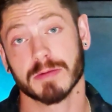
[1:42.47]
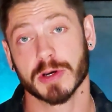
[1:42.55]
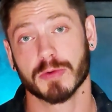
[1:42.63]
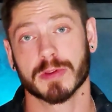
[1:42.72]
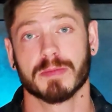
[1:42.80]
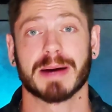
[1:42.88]
that we
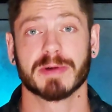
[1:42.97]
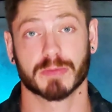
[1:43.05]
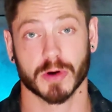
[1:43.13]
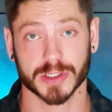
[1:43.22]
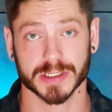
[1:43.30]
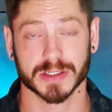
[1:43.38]
know what the Mammoth
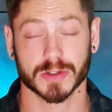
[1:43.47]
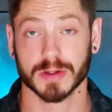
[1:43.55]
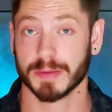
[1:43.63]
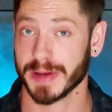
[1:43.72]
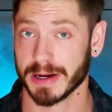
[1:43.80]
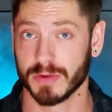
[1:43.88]
Project is
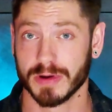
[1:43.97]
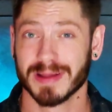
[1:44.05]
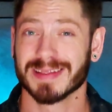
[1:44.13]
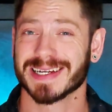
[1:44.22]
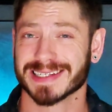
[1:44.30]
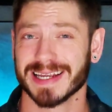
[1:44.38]
all about,
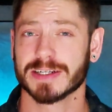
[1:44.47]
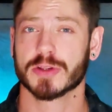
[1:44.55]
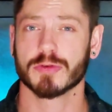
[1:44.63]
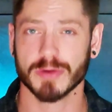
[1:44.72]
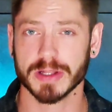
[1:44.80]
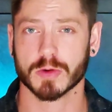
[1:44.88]
let's get into
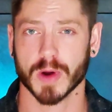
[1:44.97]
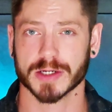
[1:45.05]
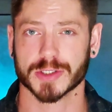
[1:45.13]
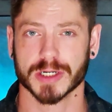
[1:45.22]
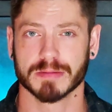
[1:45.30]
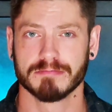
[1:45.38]
the real
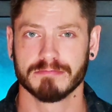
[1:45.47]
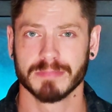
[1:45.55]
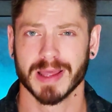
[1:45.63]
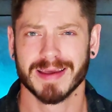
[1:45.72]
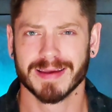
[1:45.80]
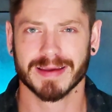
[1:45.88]
question.
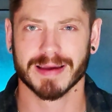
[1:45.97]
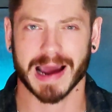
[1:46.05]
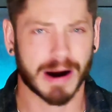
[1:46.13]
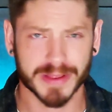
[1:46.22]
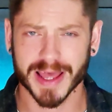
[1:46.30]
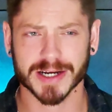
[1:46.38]

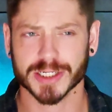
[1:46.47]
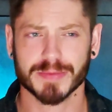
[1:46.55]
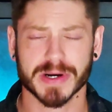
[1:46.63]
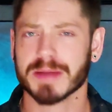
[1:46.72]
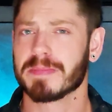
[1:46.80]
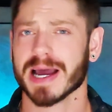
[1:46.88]
How are they actually
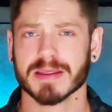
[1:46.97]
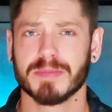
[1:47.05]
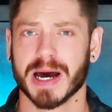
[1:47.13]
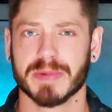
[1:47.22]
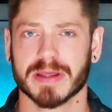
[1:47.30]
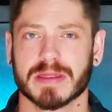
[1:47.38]
bringing back the
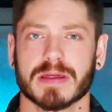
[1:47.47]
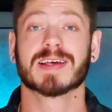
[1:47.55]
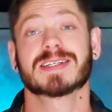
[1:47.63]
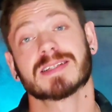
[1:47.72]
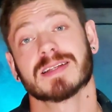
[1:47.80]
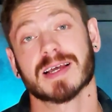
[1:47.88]
mammoth?
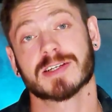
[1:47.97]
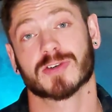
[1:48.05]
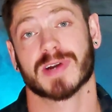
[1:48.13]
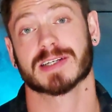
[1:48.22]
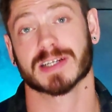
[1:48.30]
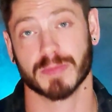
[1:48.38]
This isn't like
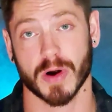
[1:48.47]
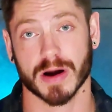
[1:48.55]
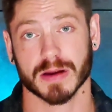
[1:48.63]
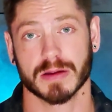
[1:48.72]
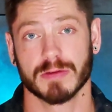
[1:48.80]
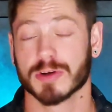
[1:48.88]
Jurassic
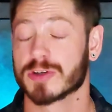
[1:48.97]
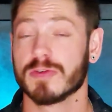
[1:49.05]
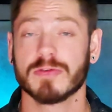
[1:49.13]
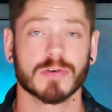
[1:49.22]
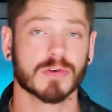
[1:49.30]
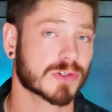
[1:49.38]
Park. There's
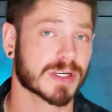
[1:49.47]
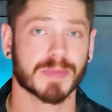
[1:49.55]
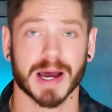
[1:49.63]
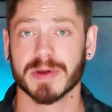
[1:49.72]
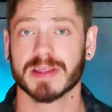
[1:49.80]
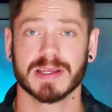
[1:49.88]
no frozen
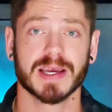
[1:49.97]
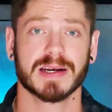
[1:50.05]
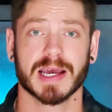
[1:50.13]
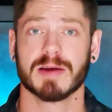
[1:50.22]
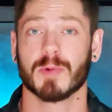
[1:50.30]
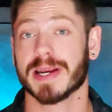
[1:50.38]
mammoth
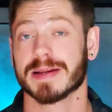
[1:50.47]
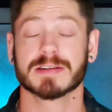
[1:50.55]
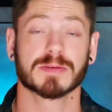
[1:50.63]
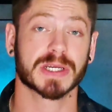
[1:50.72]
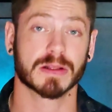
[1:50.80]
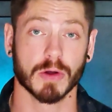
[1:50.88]
DNA waiting
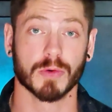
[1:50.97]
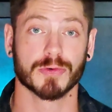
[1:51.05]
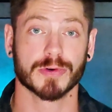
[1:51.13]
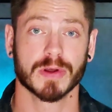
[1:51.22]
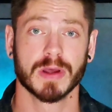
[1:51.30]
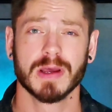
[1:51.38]
to be
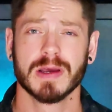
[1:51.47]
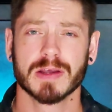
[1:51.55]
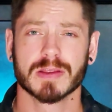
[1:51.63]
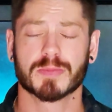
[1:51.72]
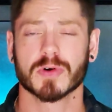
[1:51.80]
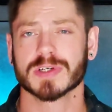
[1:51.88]
cloned.
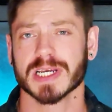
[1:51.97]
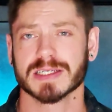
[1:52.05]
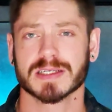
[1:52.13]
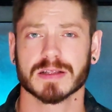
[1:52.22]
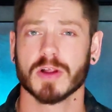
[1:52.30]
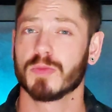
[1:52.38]
The
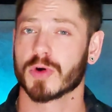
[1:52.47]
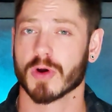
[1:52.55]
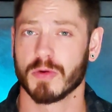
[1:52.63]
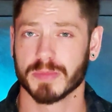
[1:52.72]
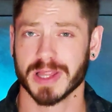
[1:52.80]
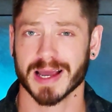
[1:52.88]
process is a lot more
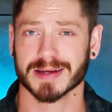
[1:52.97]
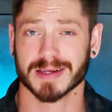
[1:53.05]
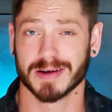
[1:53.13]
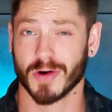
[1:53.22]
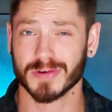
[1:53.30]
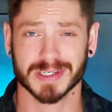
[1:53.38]
complex
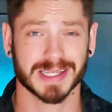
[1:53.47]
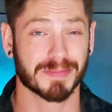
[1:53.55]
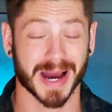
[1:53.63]
and honestly